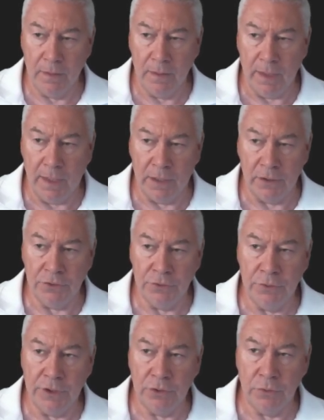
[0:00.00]
And I do
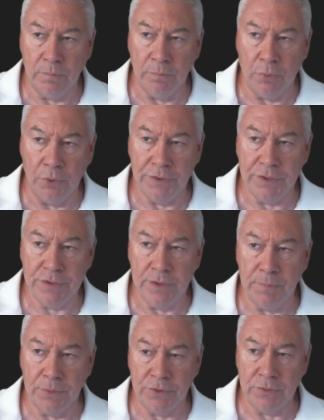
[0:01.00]
need to import this
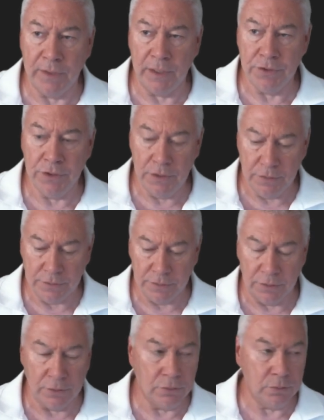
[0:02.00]
Simple Strategy,
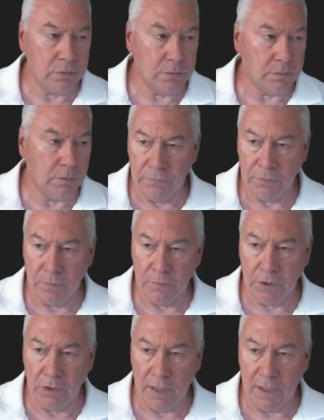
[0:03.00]
so from
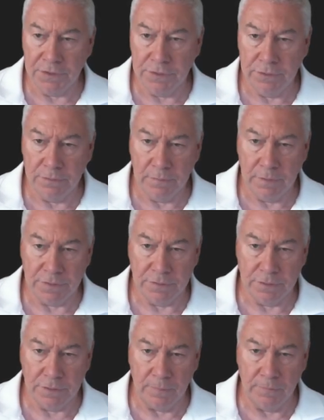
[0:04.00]
classes, that's the
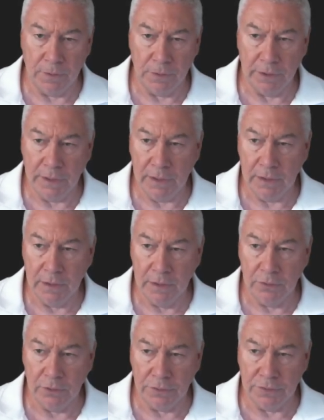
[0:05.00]
subfolder here,
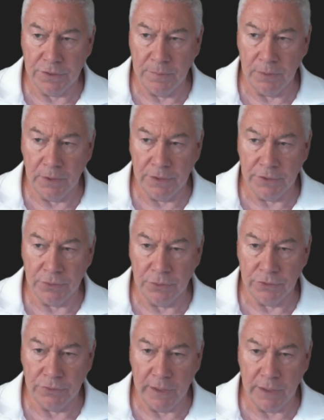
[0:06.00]

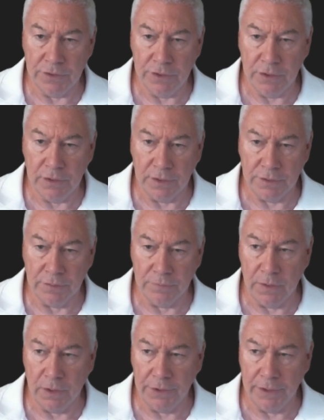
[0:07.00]
.simple_strategy, that's the
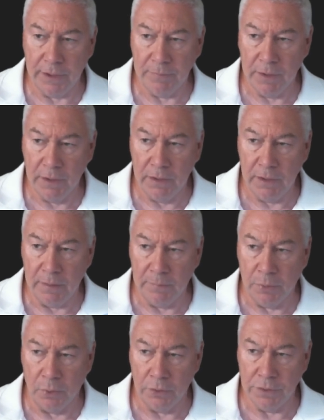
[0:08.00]
file name,
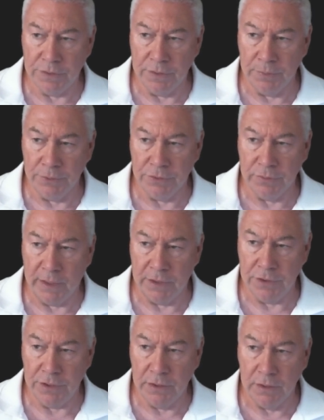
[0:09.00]
import Simple
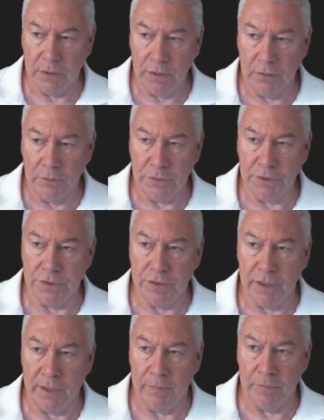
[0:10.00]
Strategy, which is the
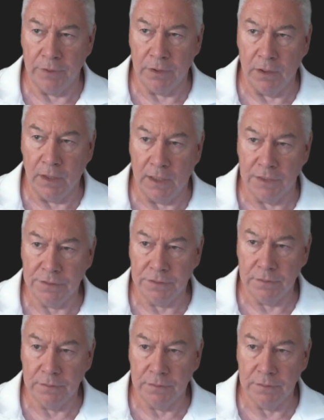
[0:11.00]
name of the class